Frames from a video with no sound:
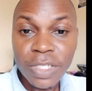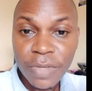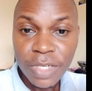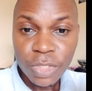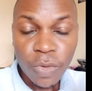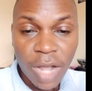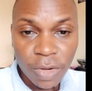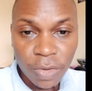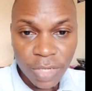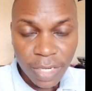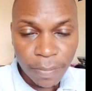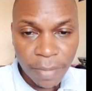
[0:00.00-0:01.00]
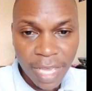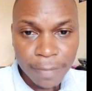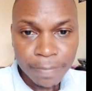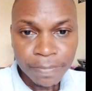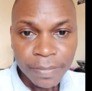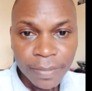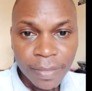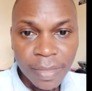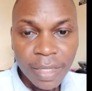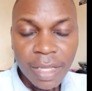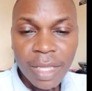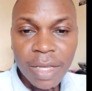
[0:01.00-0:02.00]
means you cannot repair.
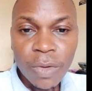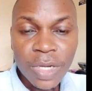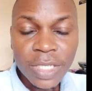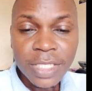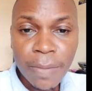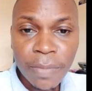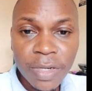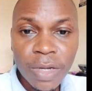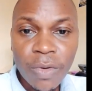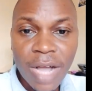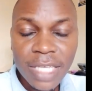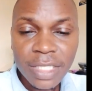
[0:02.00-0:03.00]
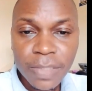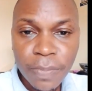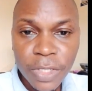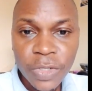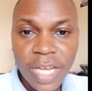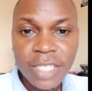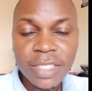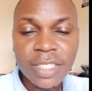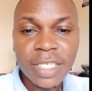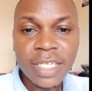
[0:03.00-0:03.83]
When somebody who has specialized